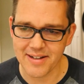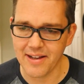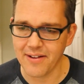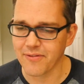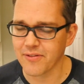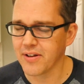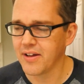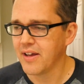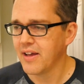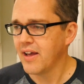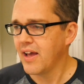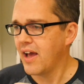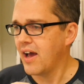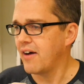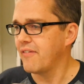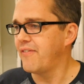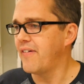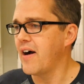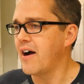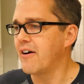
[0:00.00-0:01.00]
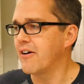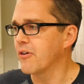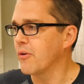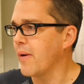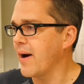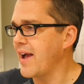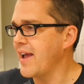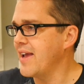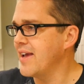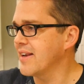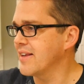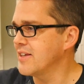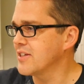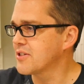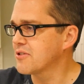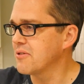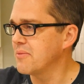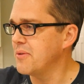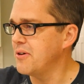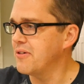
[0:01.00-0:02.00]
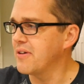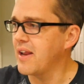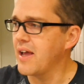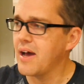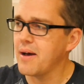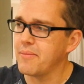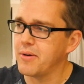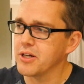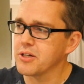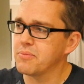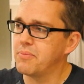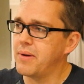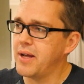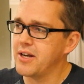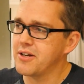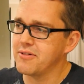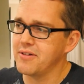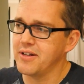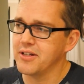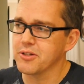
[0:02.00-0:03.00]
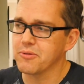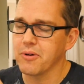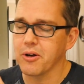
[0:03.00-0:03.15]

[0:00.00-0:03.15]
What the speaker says: left, how far away it is from you, and how much battery is